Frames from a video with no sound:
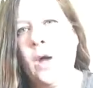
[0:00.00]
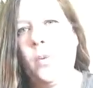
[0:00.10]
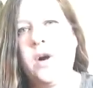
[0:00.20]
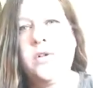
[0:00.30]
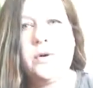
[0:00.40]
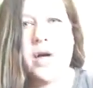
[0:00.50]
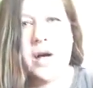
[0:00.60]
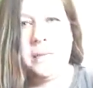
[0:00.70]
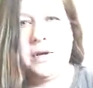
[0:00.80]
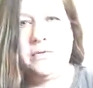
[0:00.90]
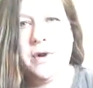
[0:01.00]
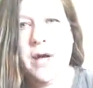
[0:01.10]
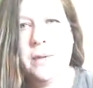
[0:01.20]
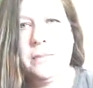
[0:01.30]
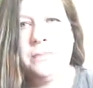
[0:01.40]
where they're coming
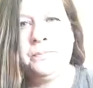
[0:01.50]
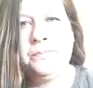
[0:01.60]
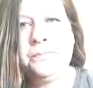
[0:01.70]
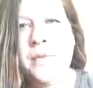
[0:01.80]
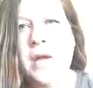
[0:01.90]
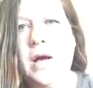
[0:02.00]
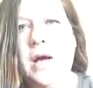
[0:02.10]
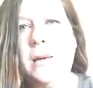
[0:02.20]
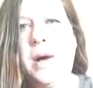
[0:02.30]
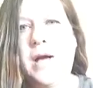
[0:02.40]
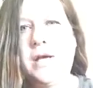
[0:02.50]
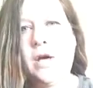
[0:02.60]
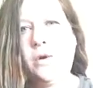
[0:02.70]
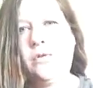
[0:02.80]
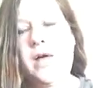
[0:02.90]
from. I know